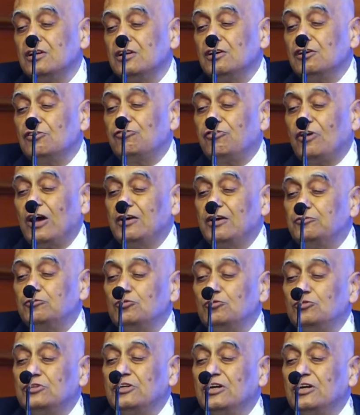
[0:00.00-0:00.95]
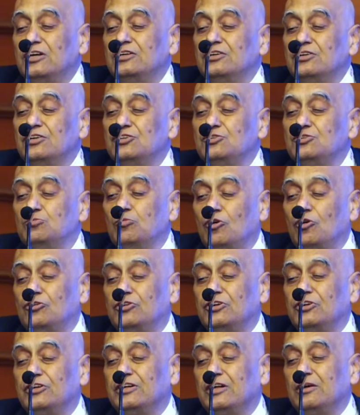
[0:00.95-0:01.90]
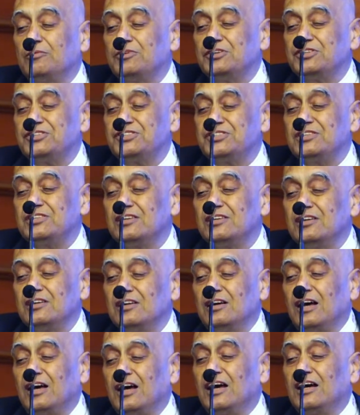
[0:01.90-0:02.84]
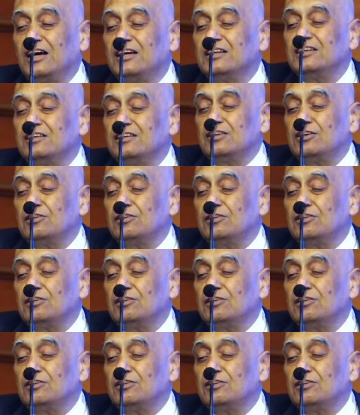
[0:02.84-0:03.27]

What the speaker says: 5 to 10 is moderate MS, and